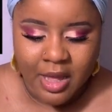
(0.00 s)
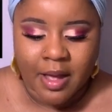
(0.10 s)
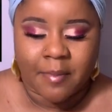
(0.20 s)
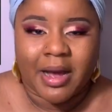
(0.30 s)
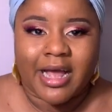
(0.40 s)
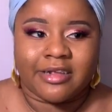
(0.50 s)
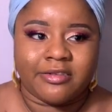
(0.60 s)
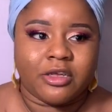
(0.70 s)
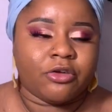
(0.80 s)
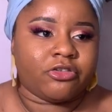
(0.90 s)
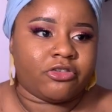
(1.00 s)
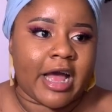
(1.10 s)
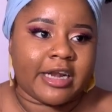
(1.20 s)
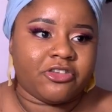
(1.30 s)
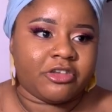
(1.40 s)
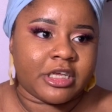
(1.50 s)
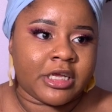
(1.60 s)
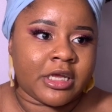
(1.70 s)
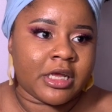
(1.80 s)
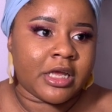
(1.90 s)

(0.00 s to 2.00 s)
My SEO strategy